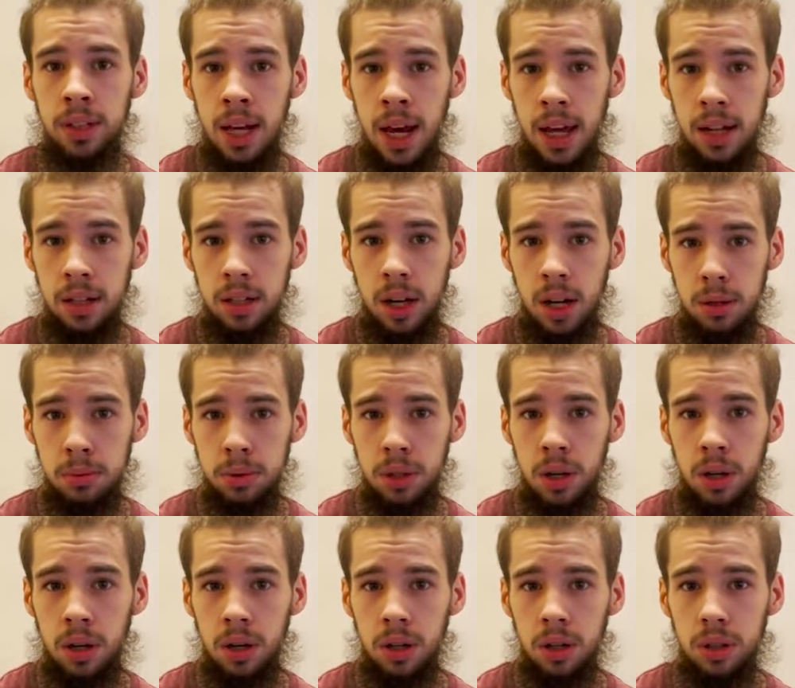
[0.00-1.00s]
10 times
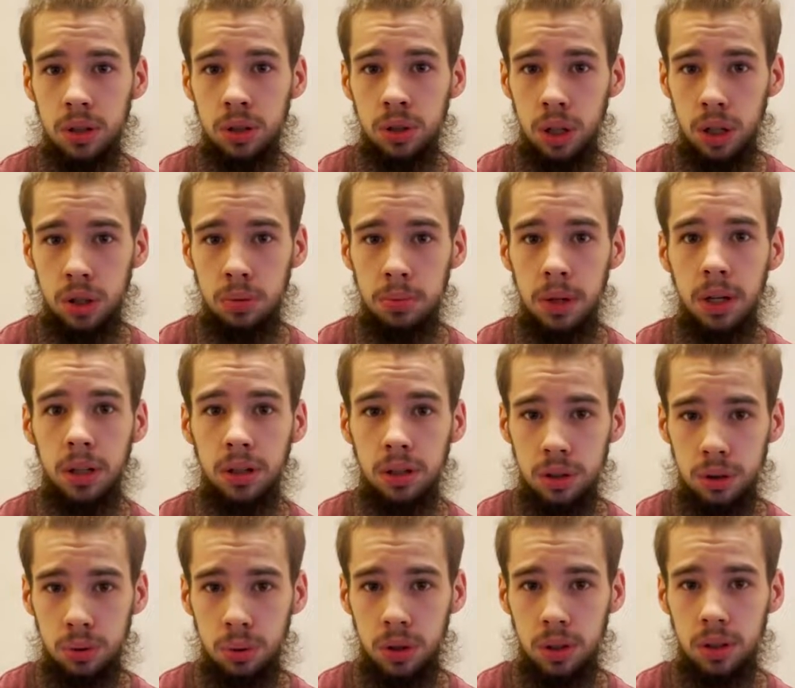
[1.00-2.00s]
harder. Trust me on
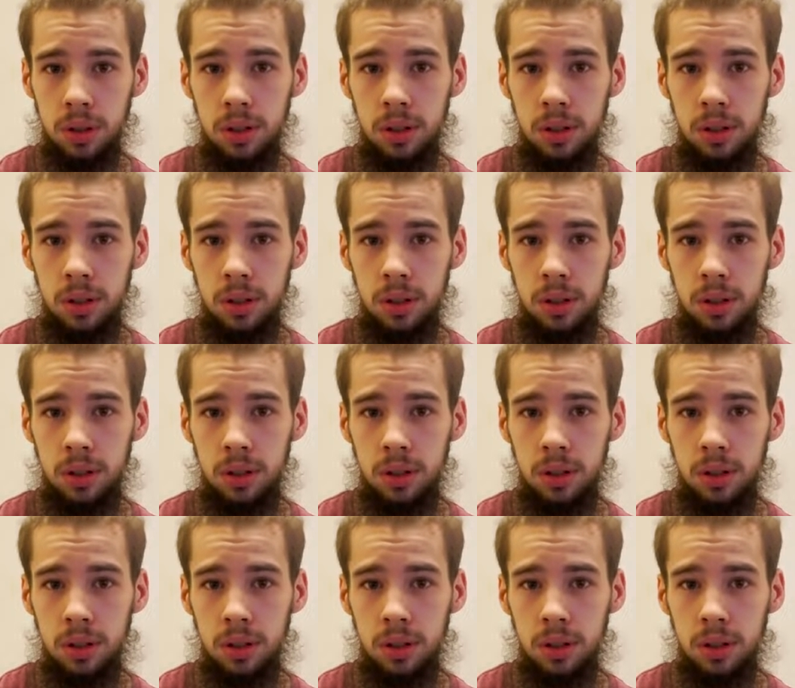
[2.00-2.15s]
this one.